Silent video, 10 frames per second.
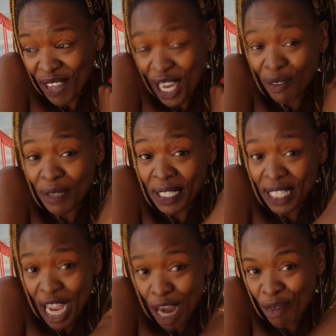it was the
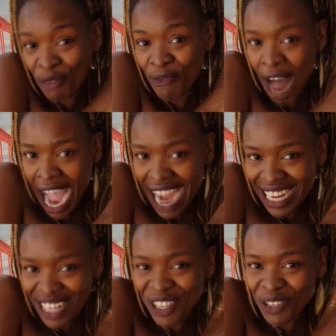time of
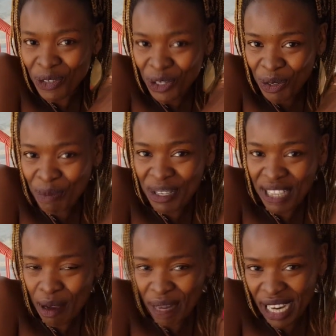Vine and YouTube
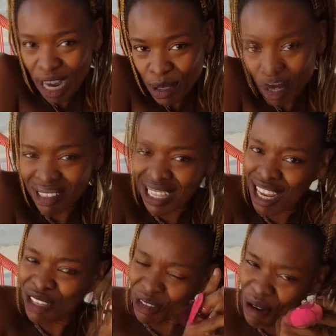was coming up. So I was
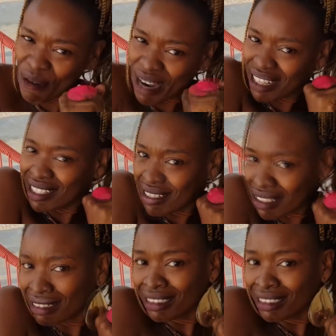like, you know what?